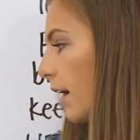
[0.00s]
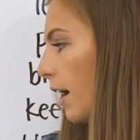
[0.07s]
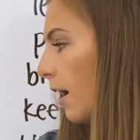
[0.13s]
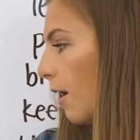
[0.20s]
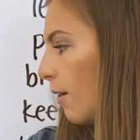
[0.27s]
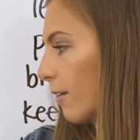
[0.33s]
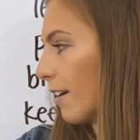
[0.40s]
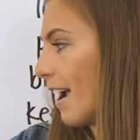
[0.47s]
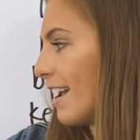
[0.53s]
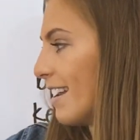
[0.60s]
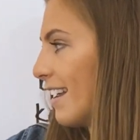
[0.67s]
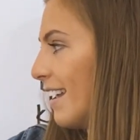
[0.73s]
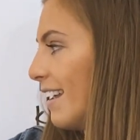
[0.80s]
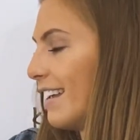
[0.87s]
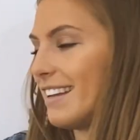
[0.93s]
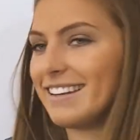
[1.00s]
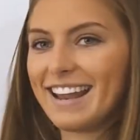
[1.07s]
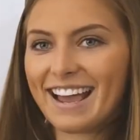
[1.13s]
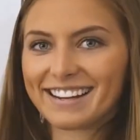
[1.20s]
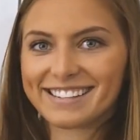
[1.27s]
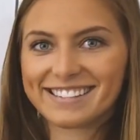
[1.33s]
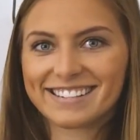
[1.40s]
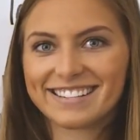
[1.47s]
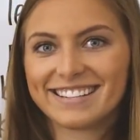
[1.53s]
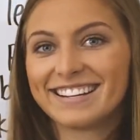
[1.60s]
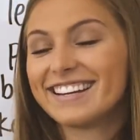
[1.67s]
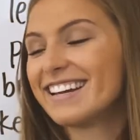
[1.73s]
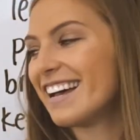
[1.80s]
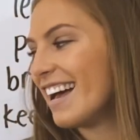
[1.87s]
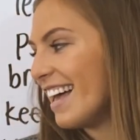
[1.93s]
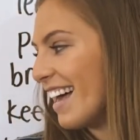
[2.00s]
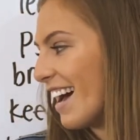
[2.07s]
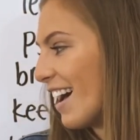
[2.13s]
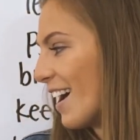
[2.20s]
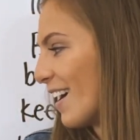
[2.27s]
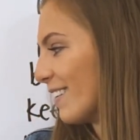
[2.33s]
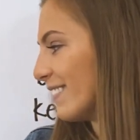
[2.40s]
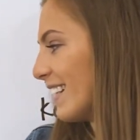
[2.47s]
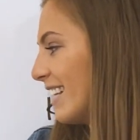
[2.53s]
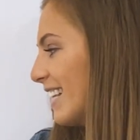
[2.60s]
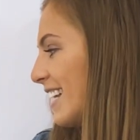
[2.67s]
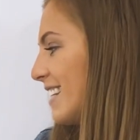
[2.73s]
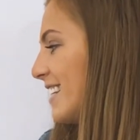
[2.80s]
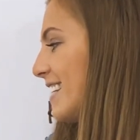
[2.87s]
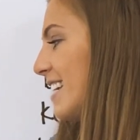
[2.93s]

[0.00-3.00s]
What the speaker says: All right, next. All right, let's